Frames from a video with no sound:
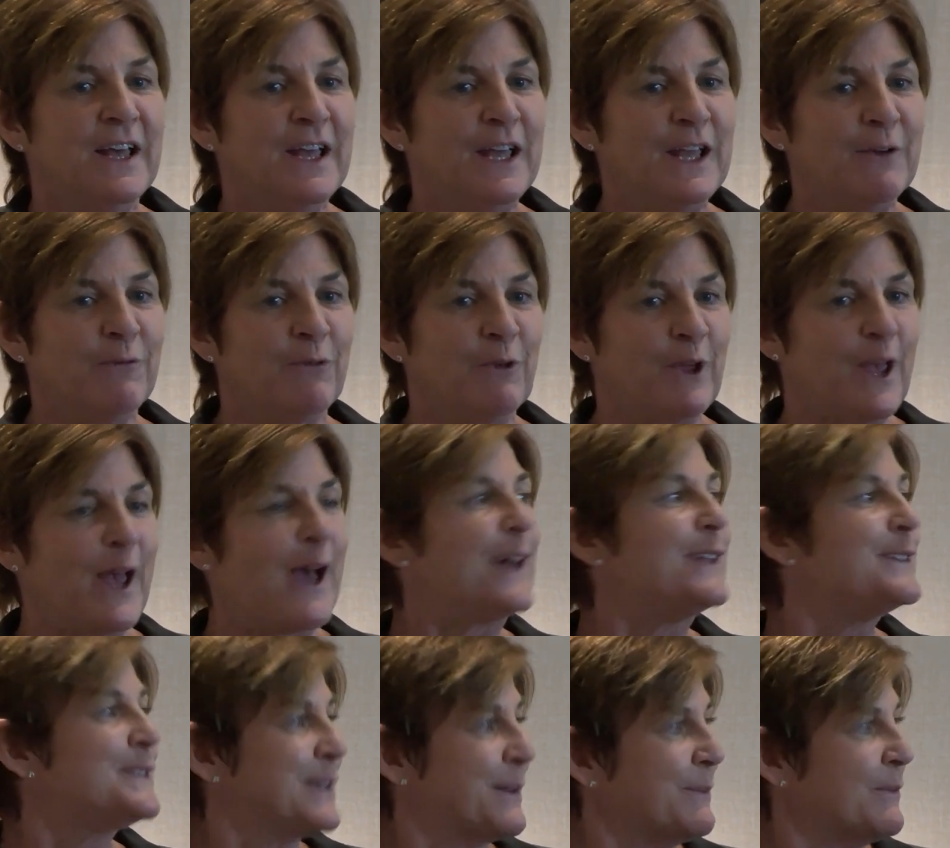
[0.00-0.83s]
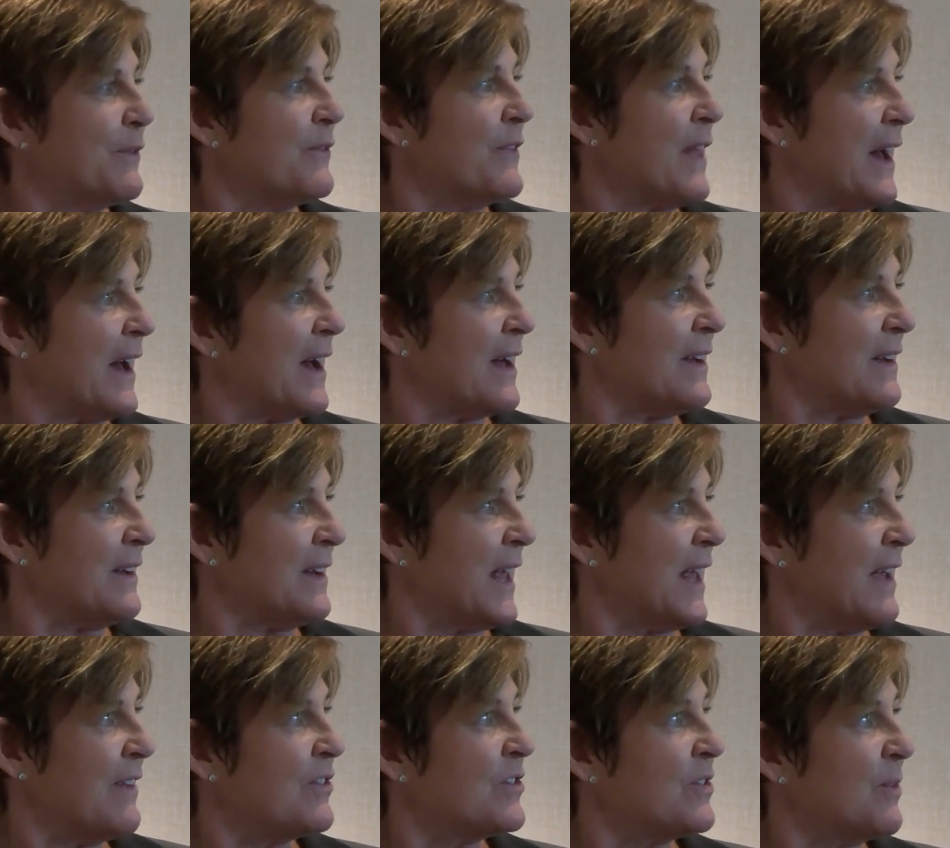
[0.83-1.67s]
If we had some of that and
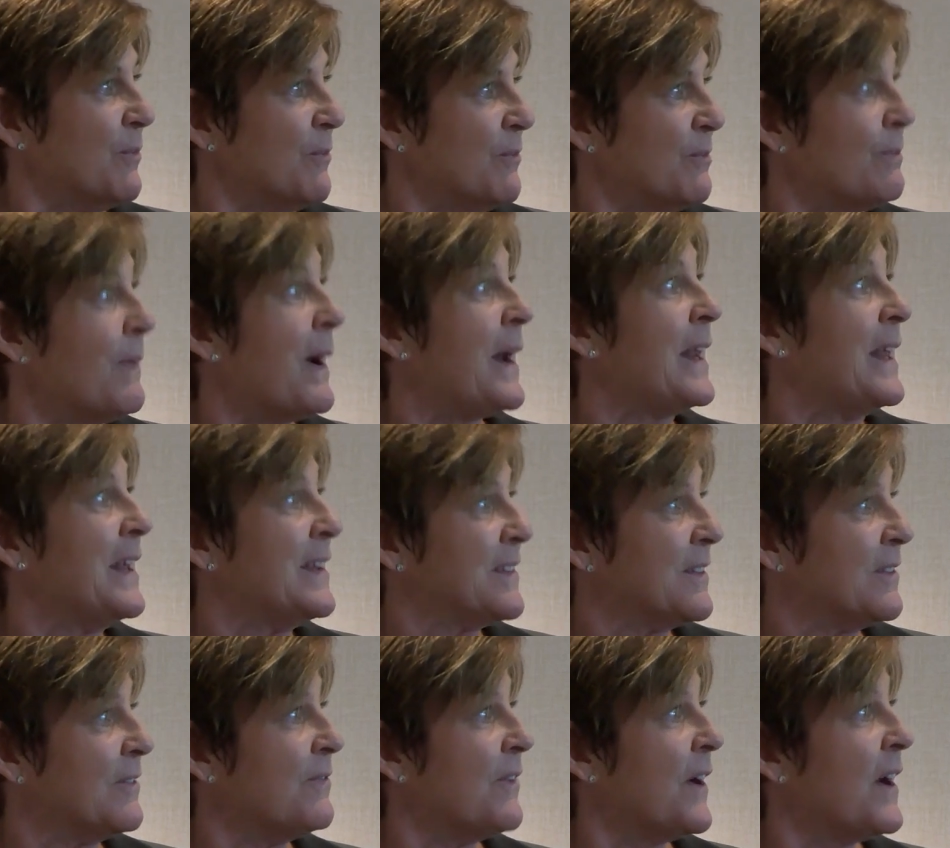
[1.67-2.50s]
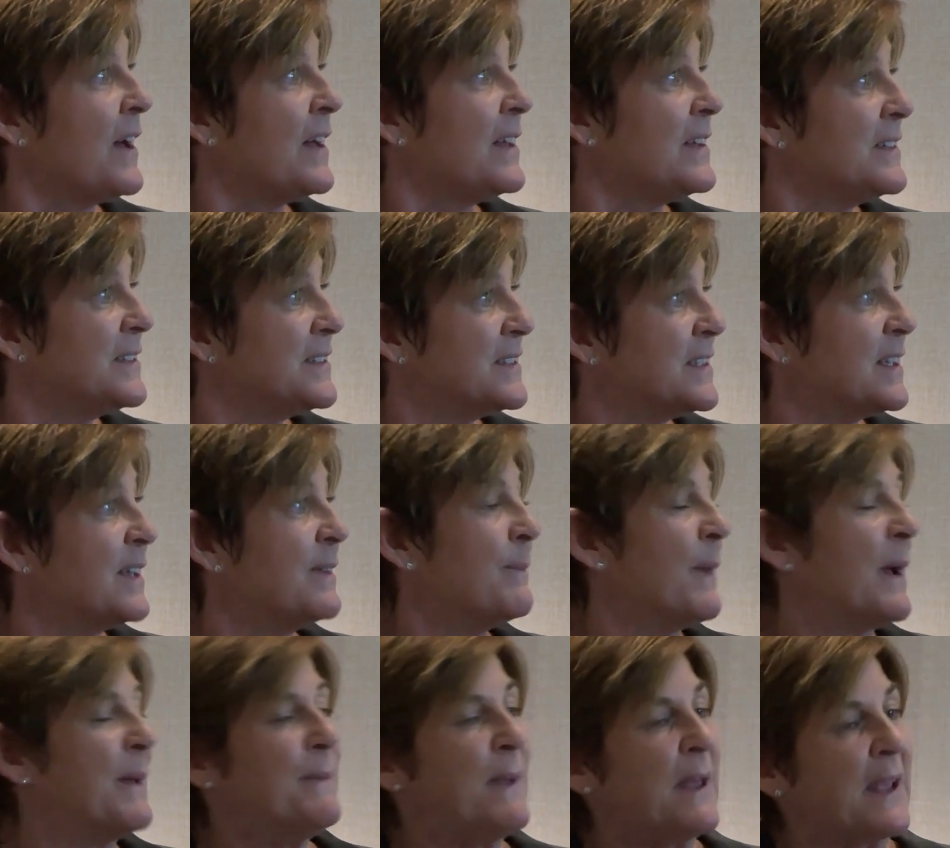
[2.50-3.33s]
gave some monies and funds, it
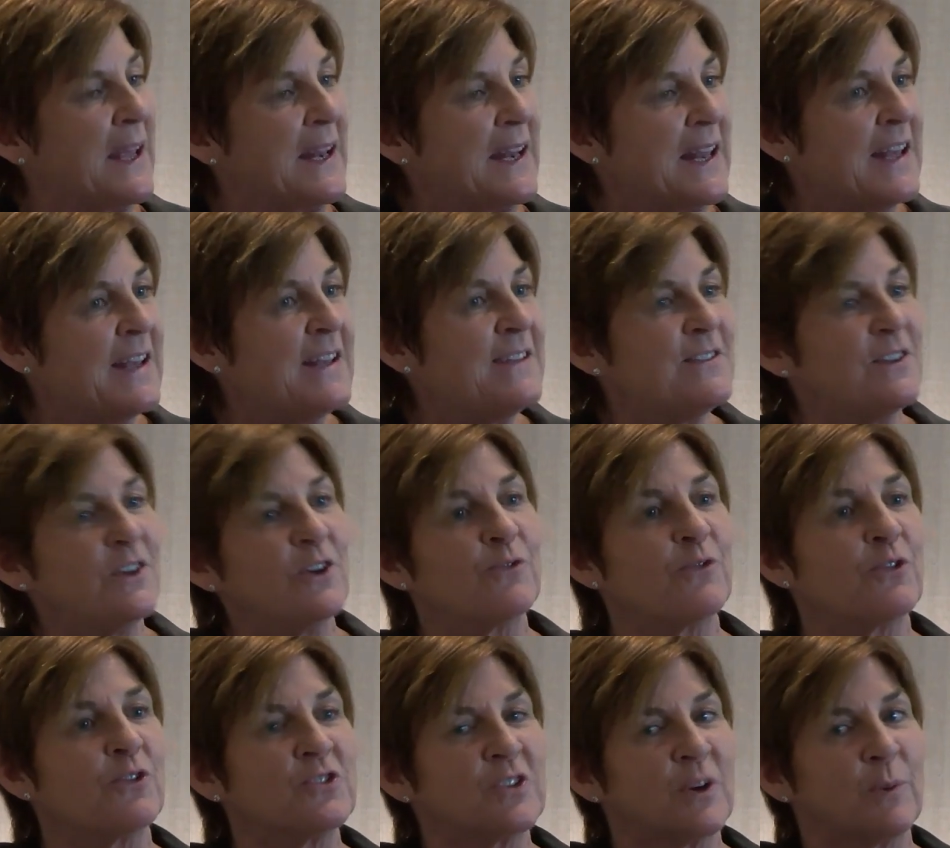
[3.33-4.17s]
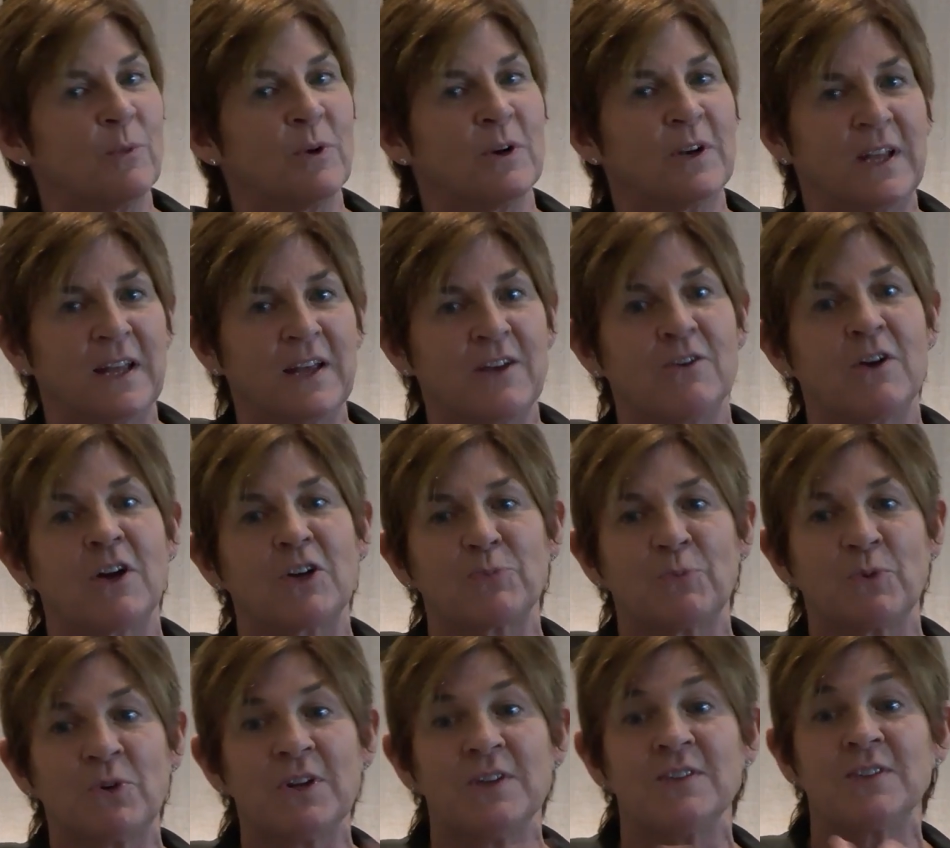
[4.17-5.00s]
might make it easier for someone to get your
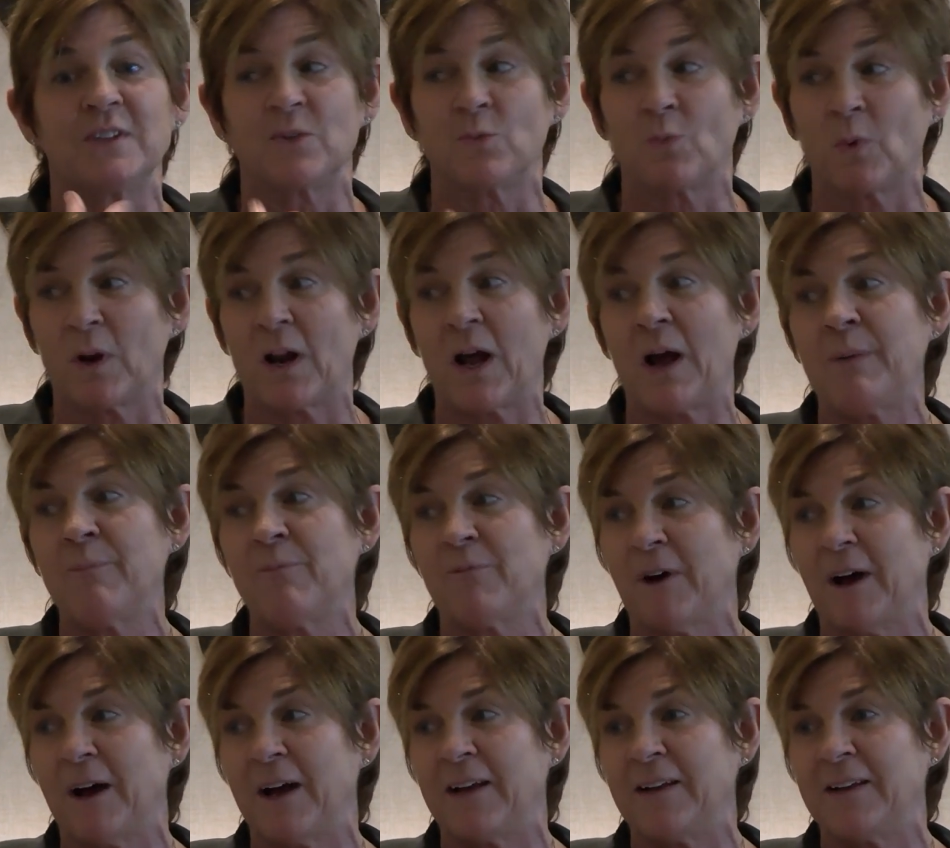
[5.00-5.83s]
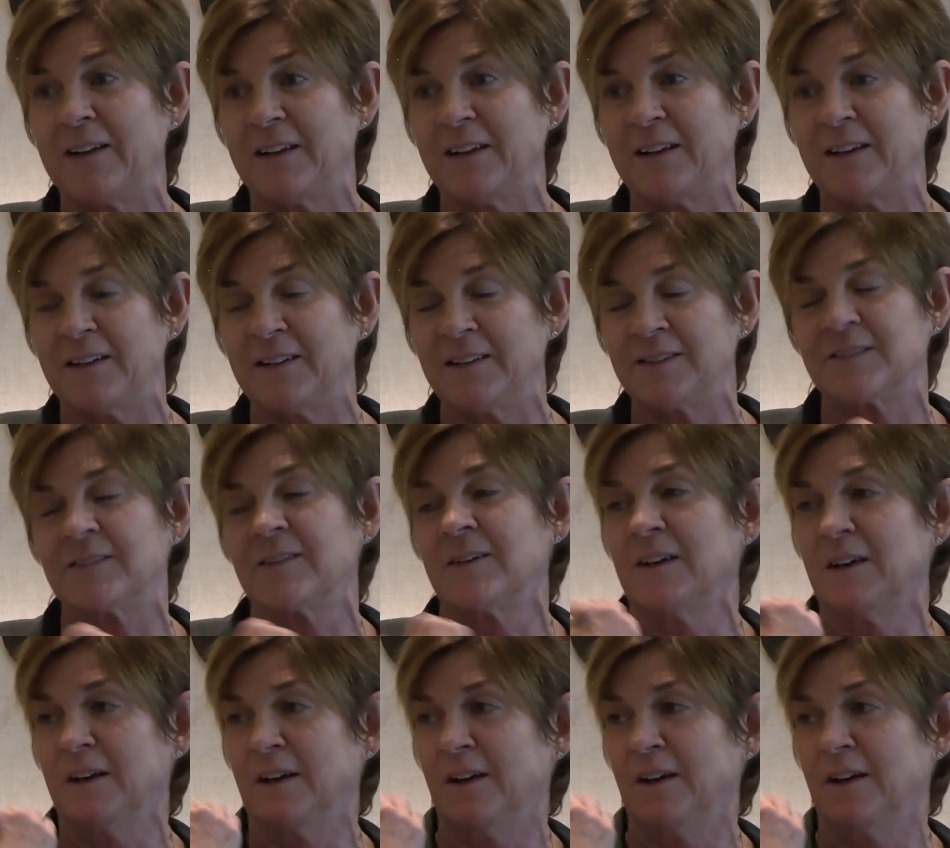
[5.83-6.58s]
expertise. Because what I'm finding is,